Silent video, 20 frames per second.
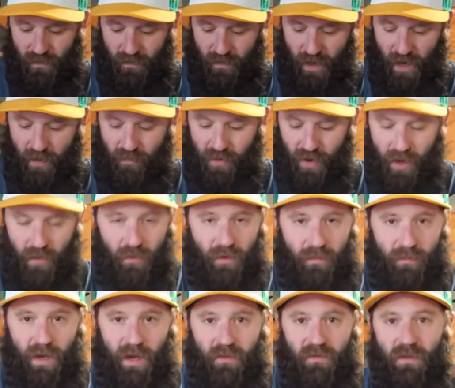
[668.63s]
I probably
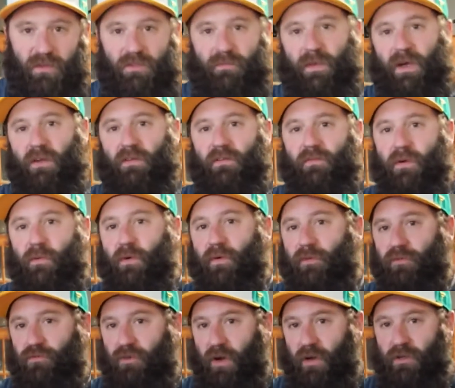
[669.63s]
wouldn't make such a mess if I
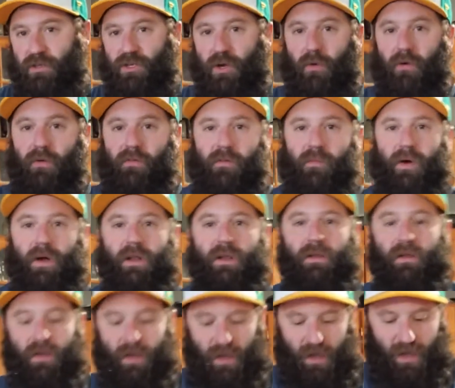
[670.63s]
wasn't trying to show
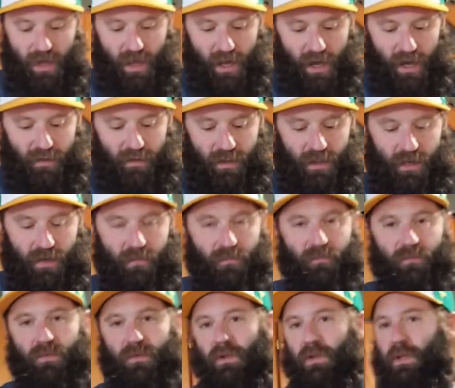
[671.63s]
everybody. And then
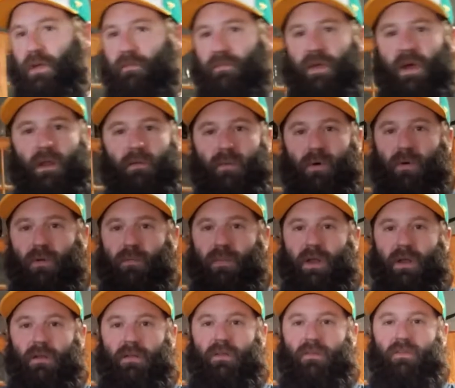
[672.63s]
give that about a
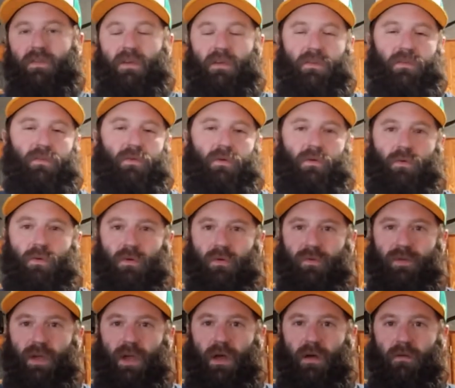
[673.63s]
minute to sit so it cools
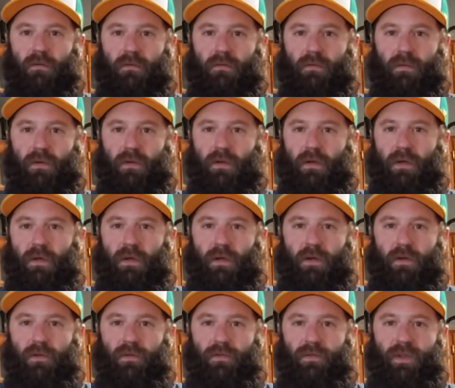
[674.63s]
down.
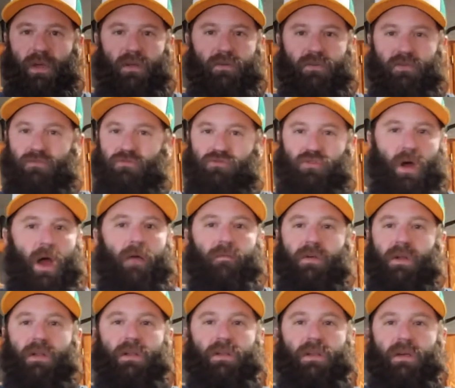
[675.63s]
Then just drive
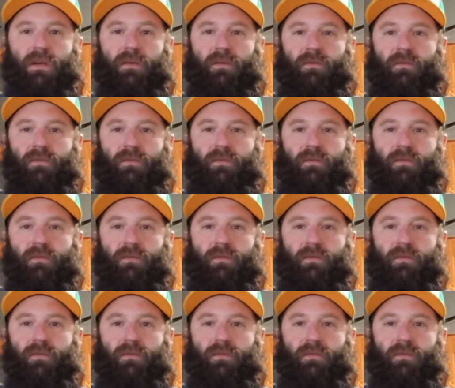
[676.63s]
it into you.